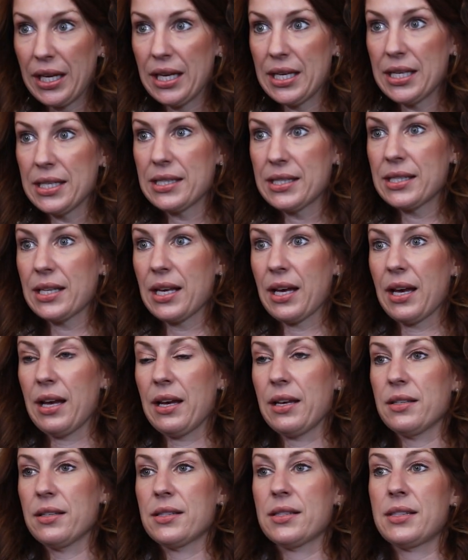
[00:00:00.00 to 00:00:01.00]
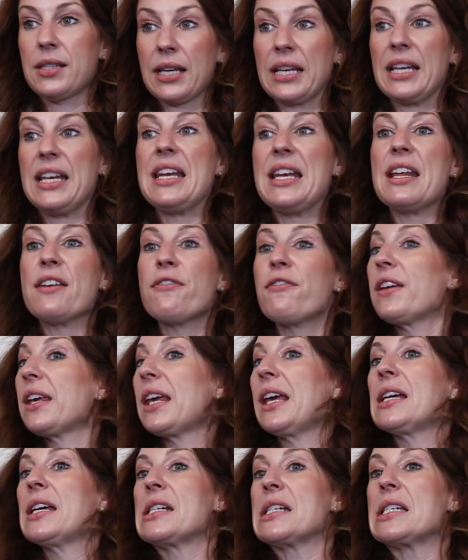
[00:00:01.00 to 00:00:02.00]
is a
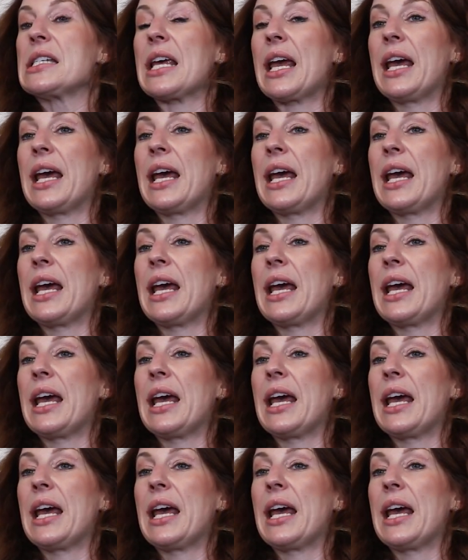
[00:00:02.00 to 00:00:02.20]
significant